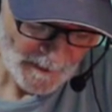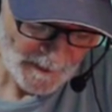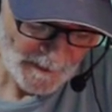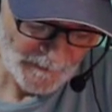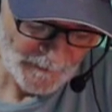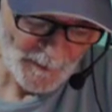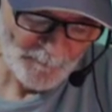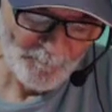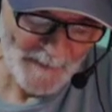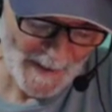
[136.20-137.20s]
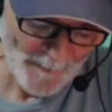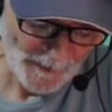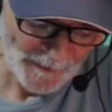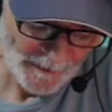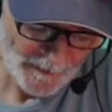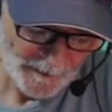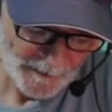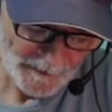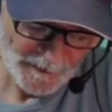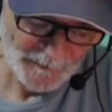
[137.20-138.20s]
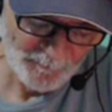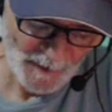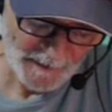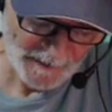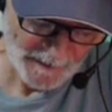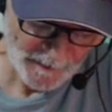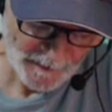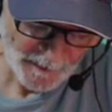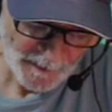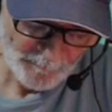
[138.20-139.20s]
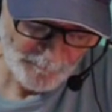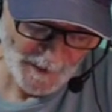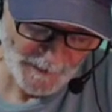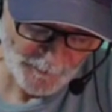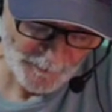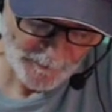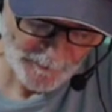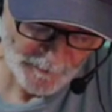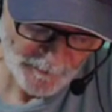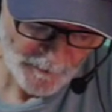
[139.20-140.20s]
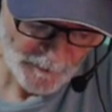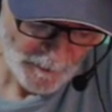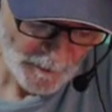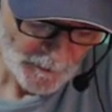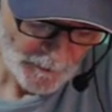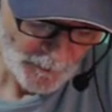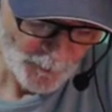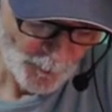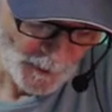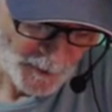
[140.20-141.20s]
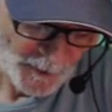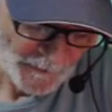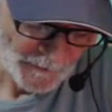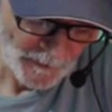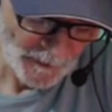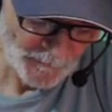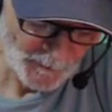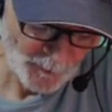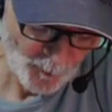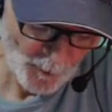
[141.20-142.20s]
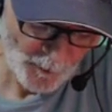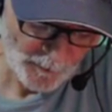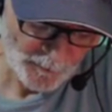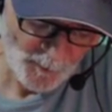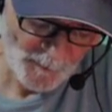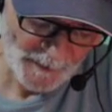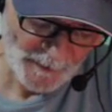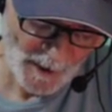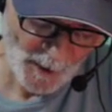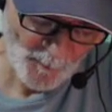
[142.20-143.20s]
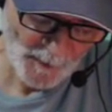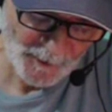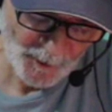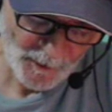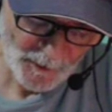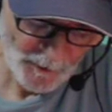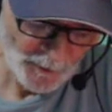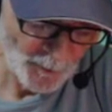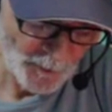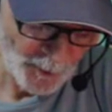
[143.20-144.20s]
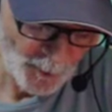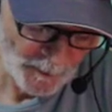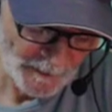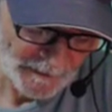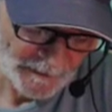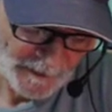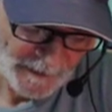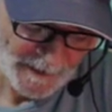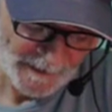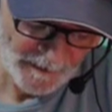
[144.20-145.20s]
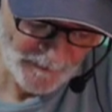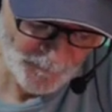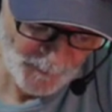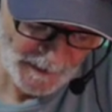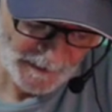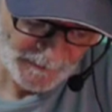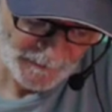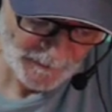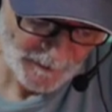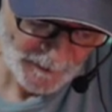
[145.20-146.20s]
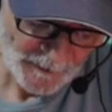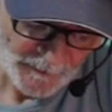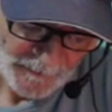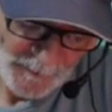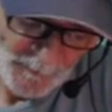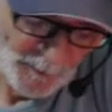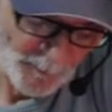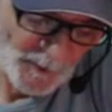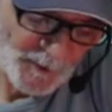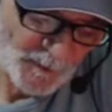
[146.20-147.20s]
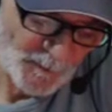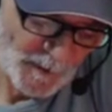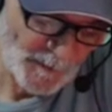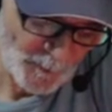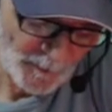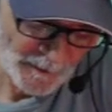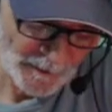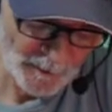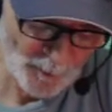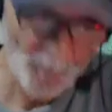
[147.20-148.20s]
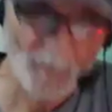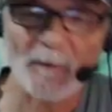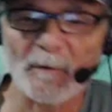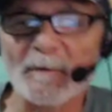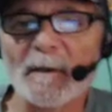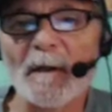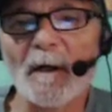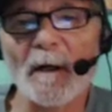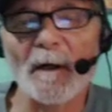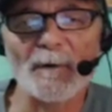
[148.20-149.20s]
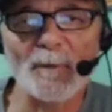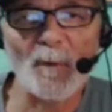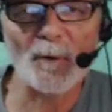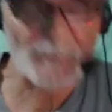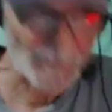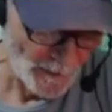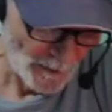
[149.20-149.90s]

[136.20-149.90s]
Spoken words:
Is mammon, is money better? The riches of this world, no matter how much you accumulate, cannot give peace. Some of the richest people in the world are the most